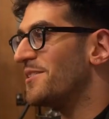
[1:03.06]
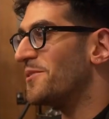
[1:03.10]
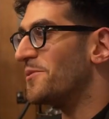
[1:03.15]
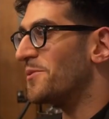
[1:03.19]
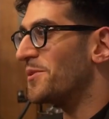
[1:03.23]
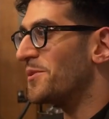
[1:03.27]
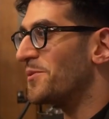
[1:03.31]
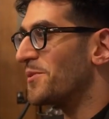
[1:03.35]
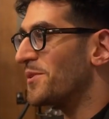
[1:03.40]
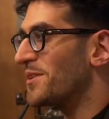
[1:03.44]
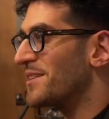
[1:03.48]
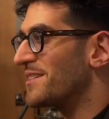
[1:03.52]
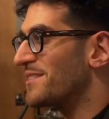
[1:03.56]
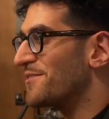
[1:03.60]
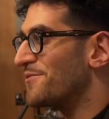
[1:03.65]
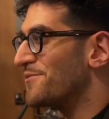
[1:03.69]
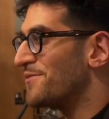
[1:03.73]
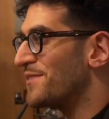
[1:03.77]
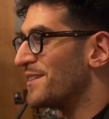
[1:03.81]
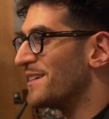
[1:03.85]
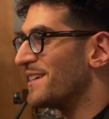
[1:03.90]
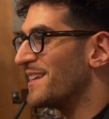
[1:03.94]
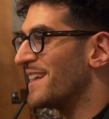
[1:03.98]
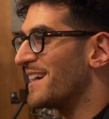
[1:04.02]
we wanted to
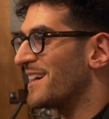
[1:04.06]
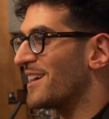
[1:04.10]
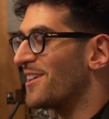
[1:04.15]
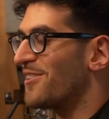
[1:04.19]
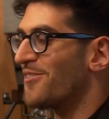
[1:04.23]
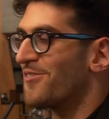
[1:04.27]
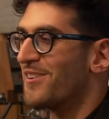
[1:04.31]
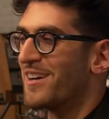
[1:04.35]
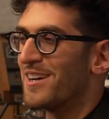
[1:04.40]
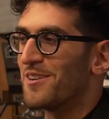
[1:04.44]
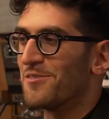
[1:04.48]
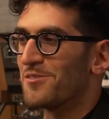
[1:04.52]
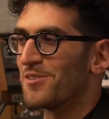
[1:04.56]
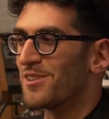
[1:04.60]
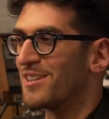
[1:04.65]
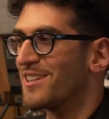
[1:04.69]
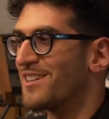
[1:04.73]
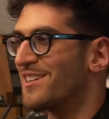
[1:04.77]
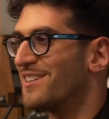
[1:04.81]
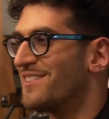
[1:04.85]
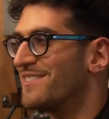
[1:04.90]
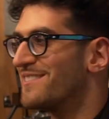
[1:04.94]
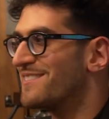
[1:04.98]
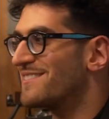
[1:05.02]
feel like, all right, we're
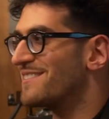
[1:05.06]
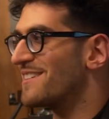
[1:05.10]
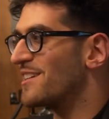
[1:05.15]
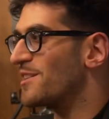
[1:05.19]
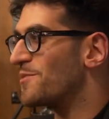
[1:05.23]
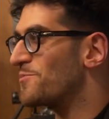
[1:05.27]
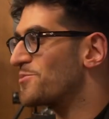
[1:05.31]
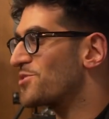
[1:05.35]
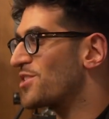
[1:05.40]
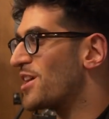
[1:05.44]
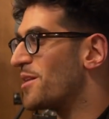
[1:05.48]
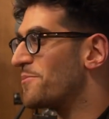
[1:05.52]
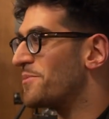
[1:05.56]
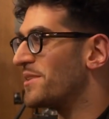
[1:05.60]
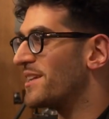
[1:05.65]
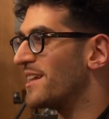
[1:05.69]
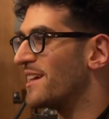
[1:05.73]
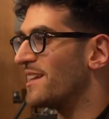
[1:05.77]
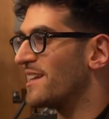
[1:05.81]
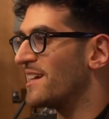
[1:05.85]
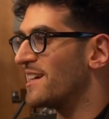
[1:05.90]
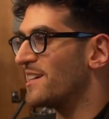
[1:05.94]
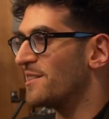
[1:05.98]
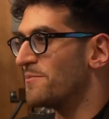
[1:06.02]
gonna set up shop in
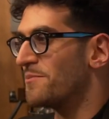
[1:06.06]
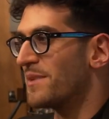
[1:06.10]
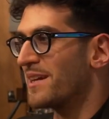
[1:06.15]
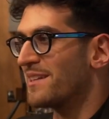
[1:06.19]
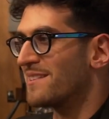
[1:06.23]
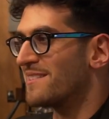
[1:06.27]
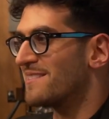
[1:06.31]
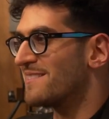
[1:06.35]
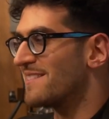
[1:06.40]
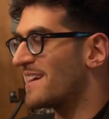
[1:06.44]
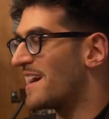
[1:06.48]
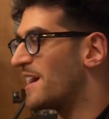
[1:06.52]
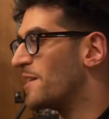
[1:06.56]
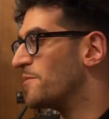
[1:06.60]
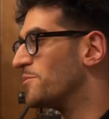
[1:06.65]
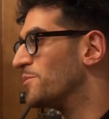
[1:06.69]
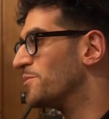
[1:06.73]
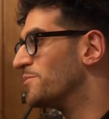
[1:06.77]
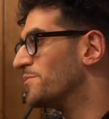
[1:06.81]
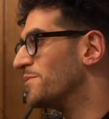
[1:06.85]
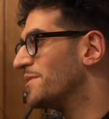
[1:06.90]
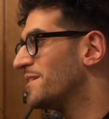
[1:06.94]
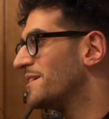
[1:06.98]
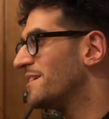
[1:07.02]
LA to make this
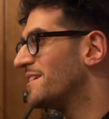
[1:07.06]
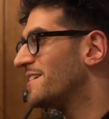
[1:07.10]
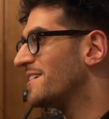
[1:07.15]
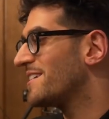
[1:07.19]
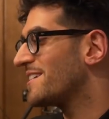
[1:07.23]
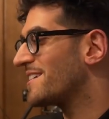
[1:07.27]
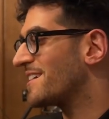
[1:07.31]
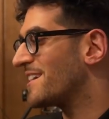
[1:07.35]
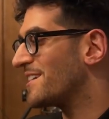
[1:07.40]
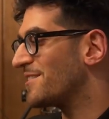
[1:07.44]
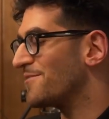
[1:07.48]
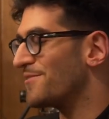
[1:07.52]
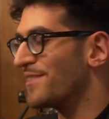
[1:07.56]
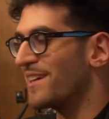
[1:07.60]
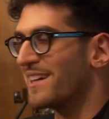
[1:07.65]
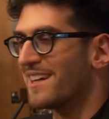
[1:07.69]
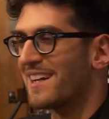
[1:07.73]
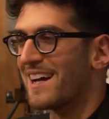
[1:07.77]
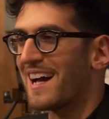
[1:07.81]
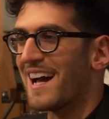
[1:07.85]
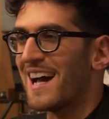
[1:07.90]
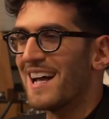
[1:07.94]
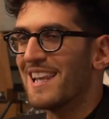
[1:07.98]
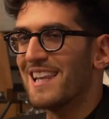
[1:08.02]
album, kind of
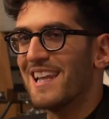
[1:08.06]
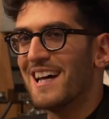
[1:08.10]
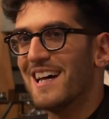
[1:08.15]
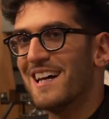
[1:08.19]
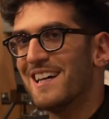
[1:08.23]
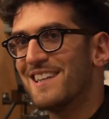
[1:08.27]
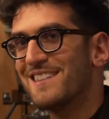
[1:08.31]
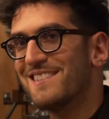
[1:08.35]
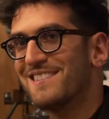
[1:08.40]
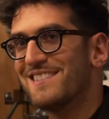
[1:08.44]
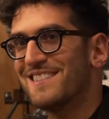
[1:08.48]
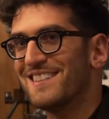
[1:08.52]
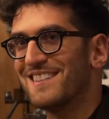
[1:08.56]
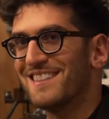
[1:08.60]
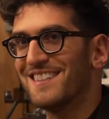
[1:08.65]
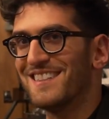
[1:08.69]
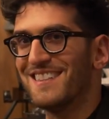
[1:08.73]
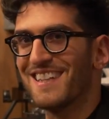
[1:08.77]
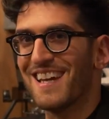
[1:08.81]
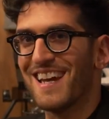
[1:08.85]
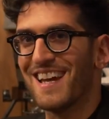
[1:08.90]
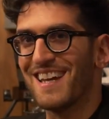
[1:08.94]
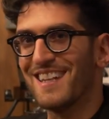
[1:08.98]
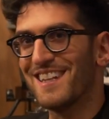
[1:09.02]
like a la
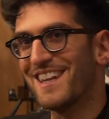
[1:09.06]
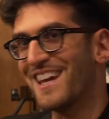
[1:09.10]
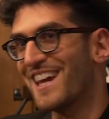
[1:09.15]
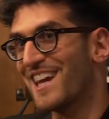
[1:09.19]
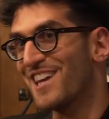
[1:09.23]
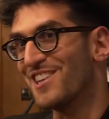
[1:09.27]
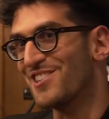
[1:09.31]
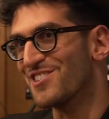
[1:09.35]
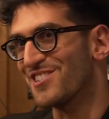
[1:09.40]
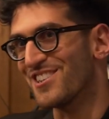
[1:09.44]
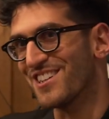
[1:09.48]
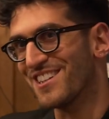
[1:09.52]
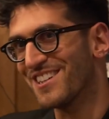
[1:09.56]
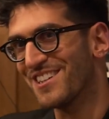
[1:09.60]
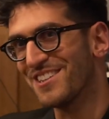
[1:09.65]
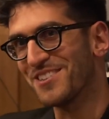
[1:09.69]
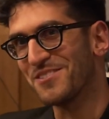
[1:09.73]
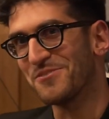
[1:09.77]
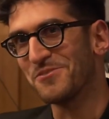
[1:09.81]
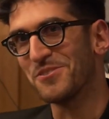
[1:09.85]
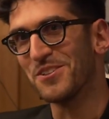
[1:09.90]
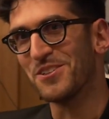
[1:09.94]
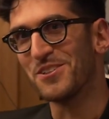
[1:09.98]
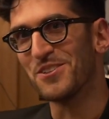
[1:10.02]
Steely Dan Asia,
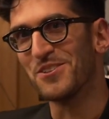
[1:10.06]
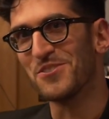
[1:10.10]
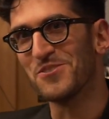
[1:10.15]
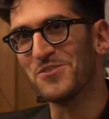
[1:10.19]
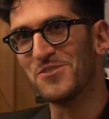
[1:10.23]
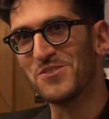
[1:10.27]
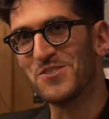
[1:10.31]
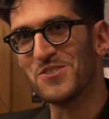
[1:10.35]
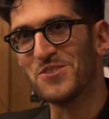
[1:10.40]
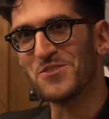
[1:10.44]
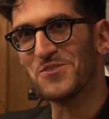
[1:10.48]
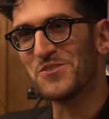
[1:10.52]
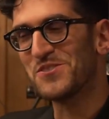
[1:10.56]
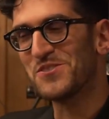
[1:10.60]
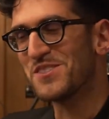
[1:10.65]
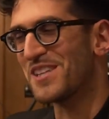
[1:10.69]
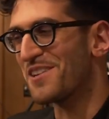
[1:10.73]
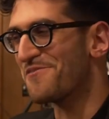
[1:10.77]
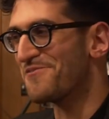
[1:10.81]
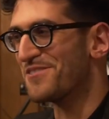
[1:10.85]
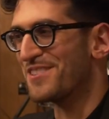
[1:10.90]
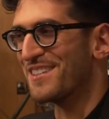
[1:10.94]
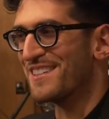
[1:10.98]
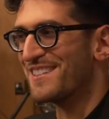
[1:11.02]
one of those,
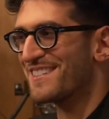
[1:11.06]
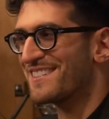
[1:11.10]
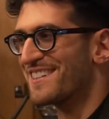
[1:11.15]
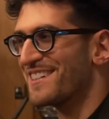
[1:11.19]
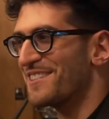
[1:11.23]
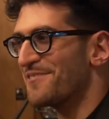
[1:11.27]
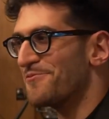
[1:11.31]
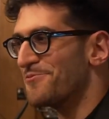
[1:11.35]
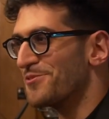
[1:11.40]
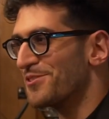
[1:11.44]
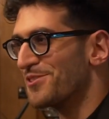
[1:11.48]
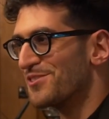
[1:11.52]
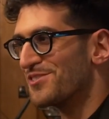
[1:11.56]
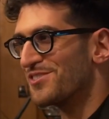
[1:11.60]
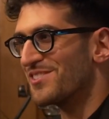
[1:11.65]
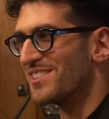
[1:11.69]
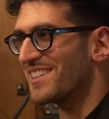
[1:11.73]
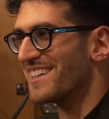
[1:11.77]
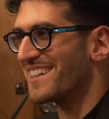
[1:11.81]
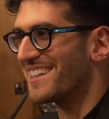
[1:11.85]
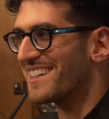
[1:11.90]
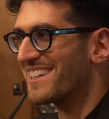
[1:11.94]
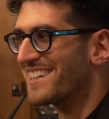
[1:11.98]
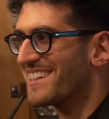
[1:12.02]
70s kind of real
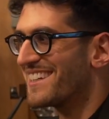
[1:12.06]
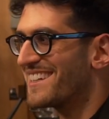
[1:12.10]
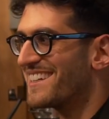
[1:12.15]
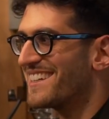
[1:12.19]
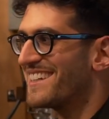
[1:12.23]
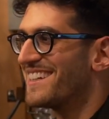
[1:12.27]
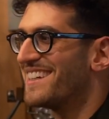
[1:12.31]
slick